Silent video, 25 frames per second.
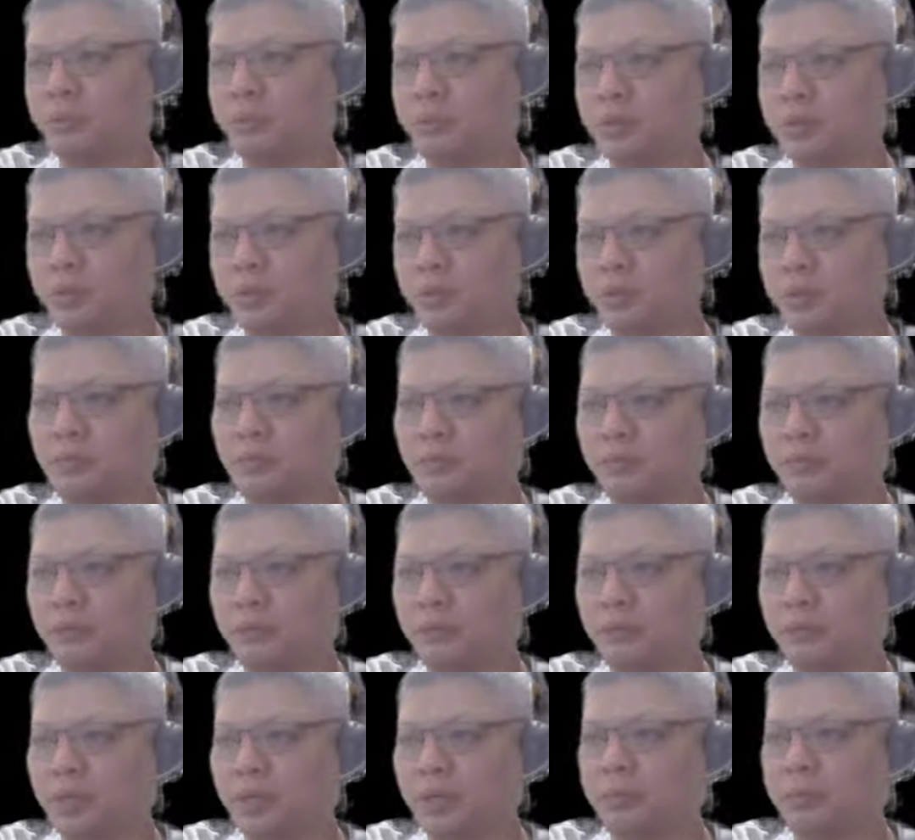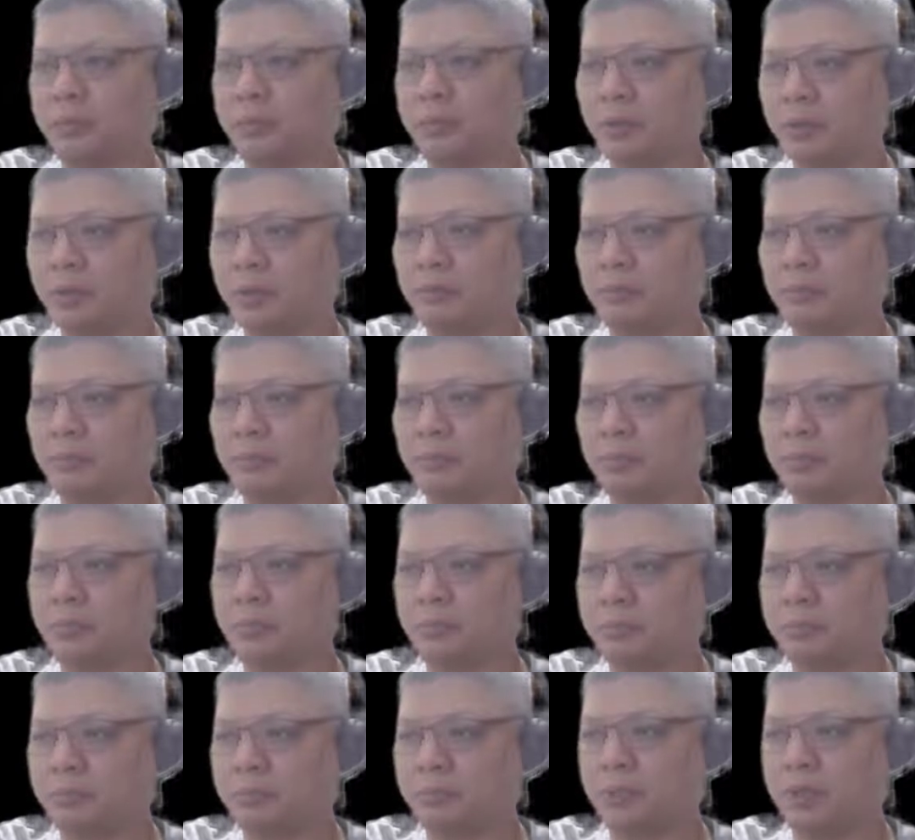winning position for black, because
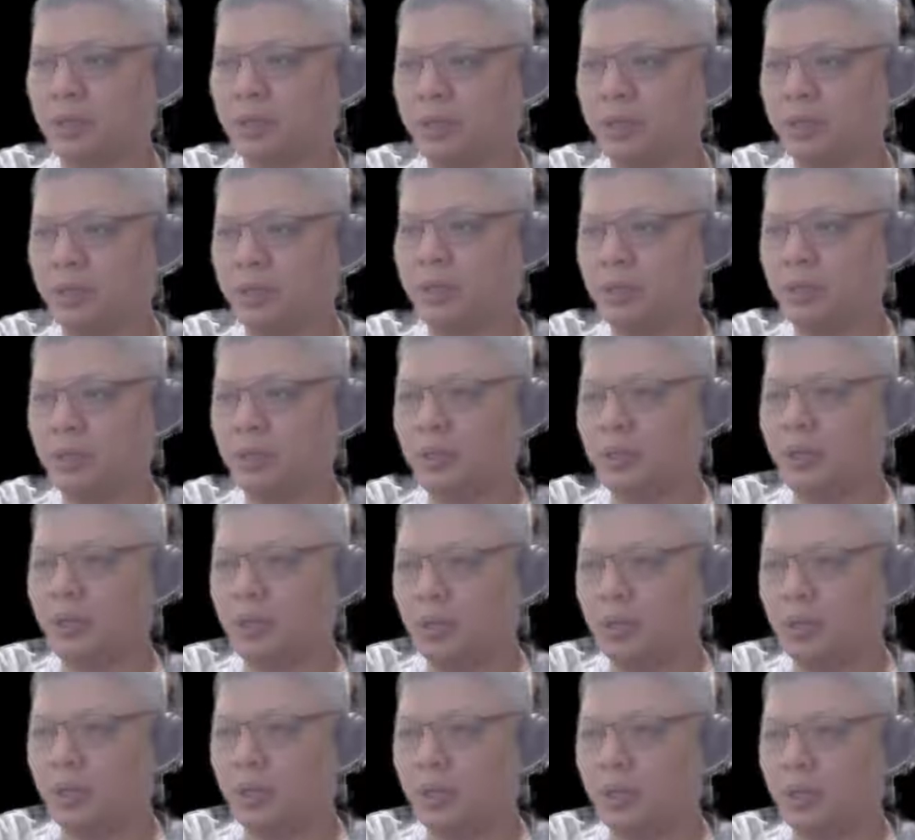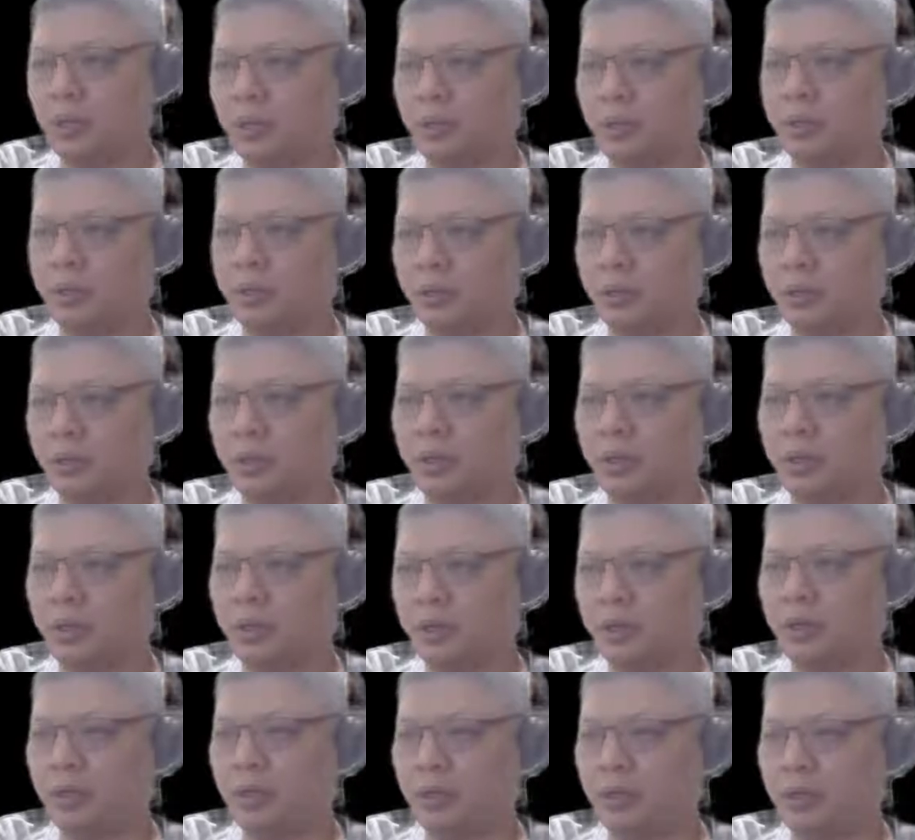black would play
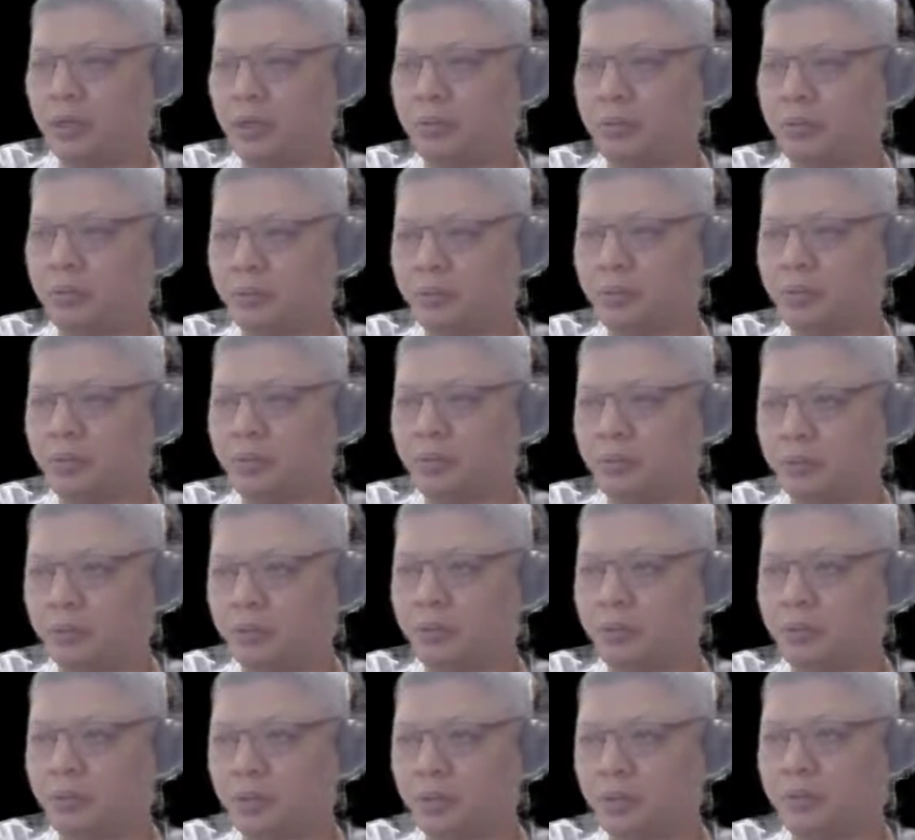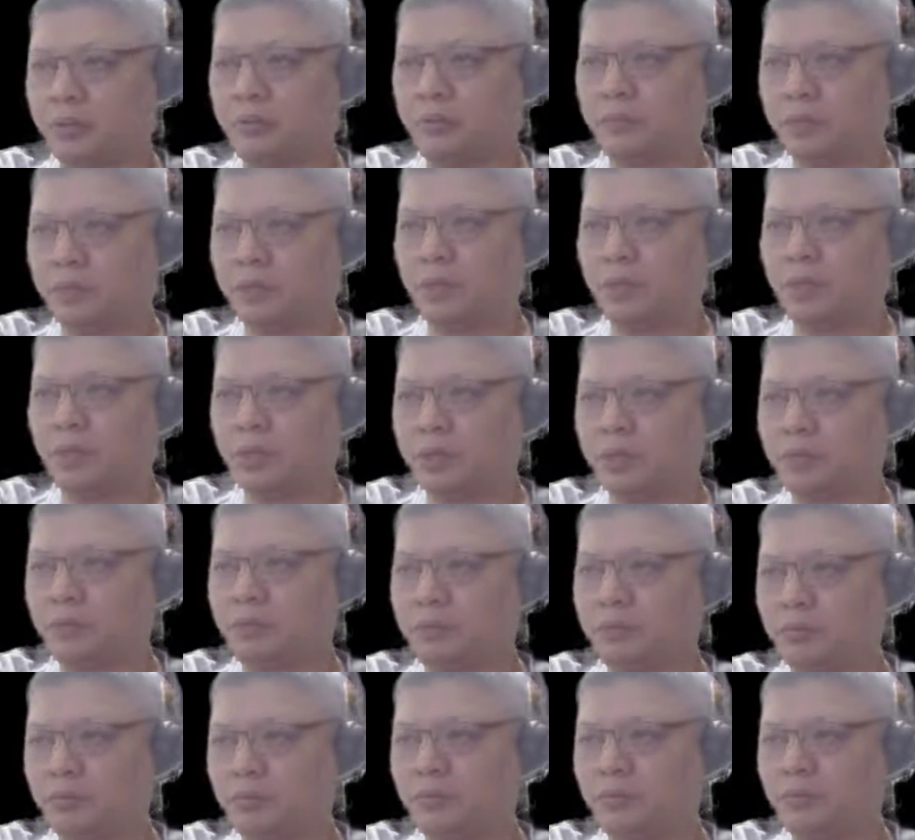r8 equals to 6 for the
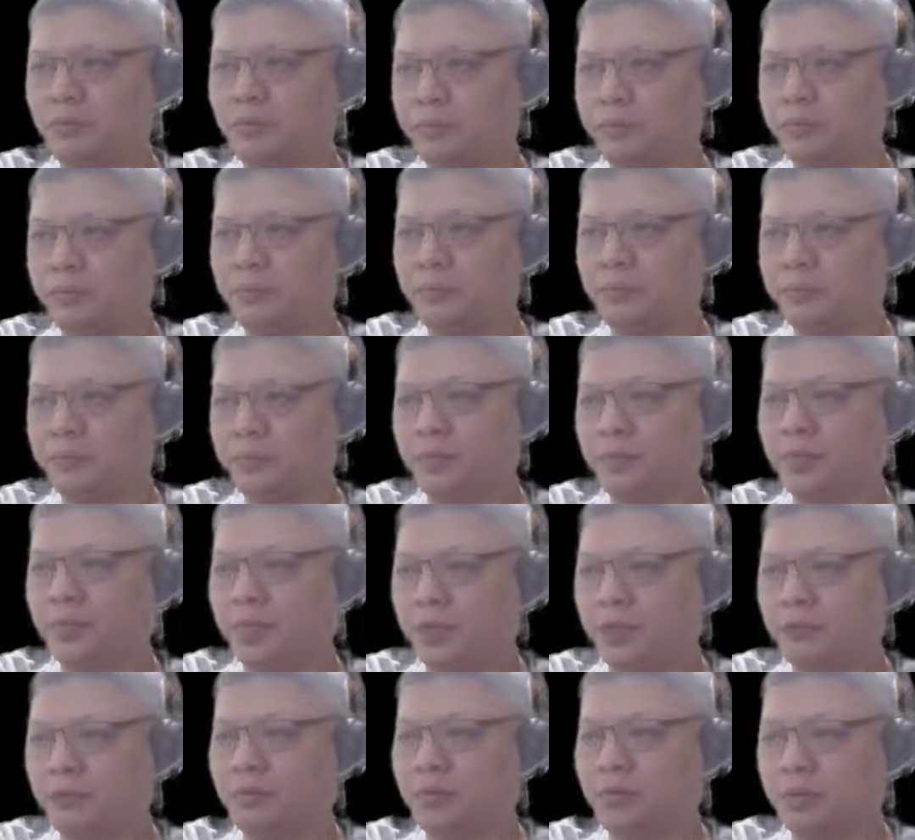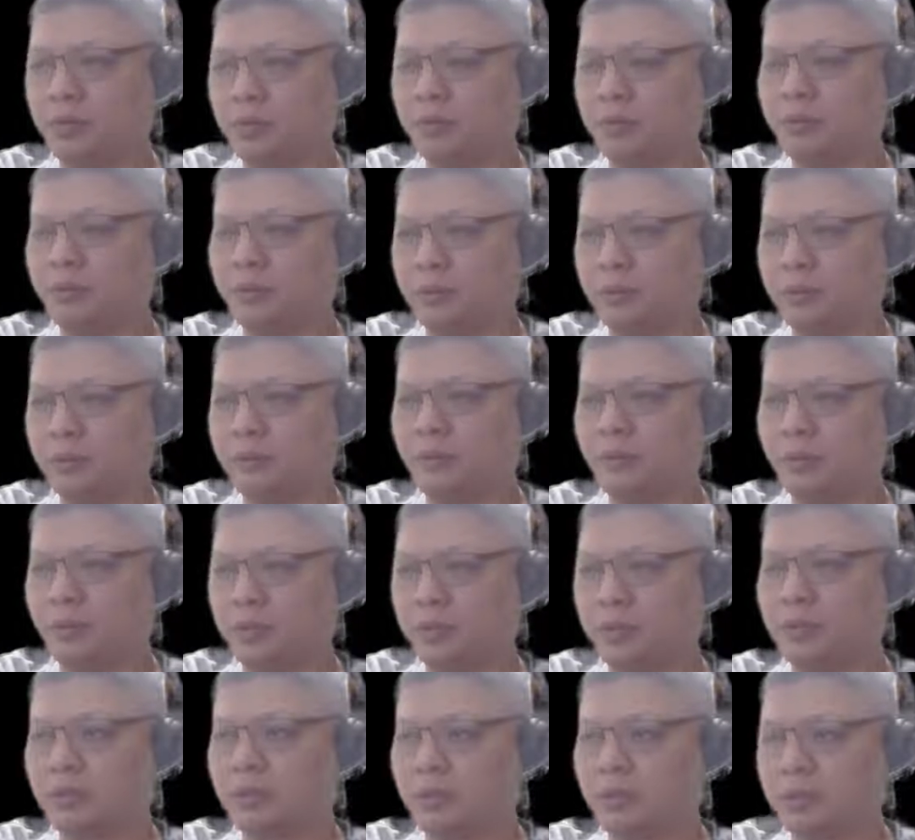next move and threaten to go
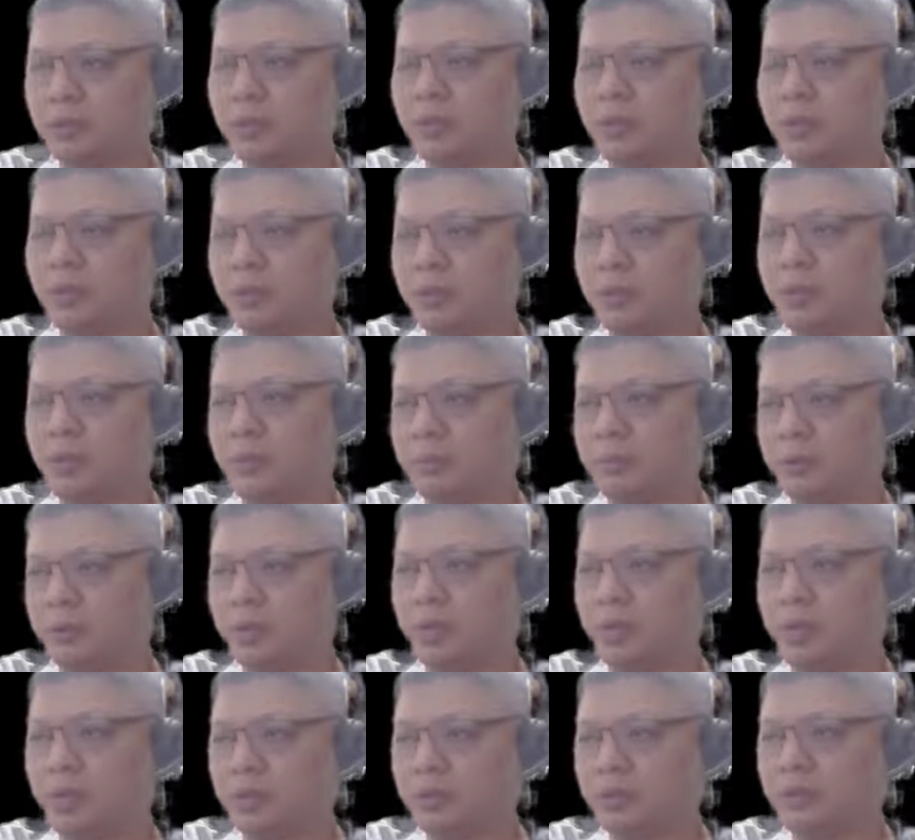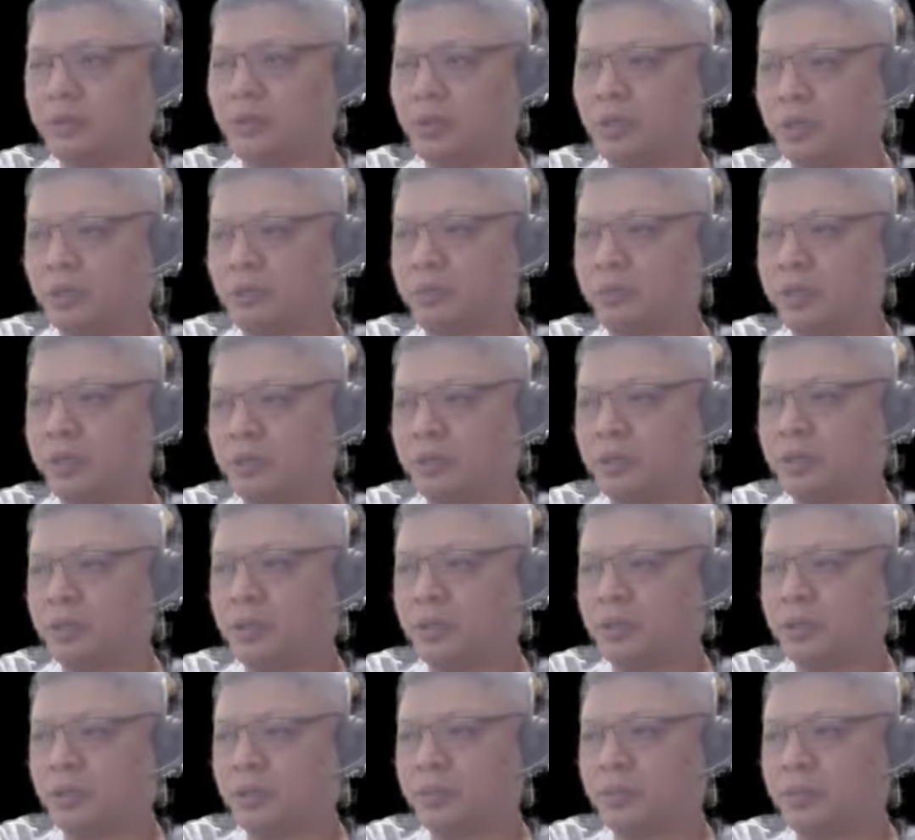for the double cannons
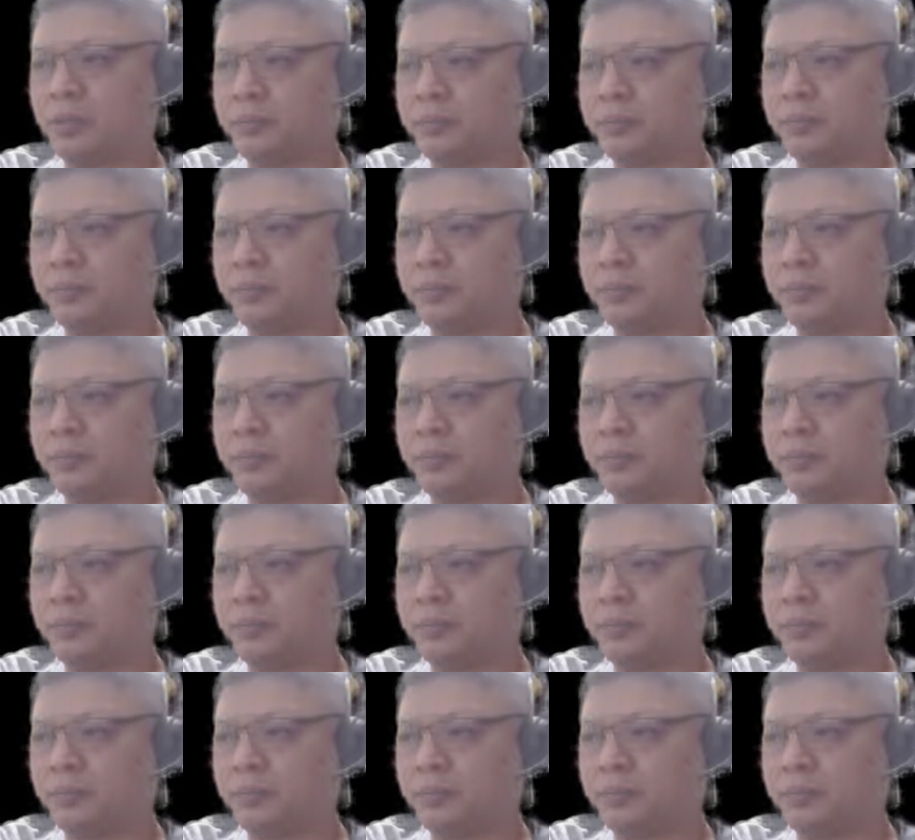checkmate.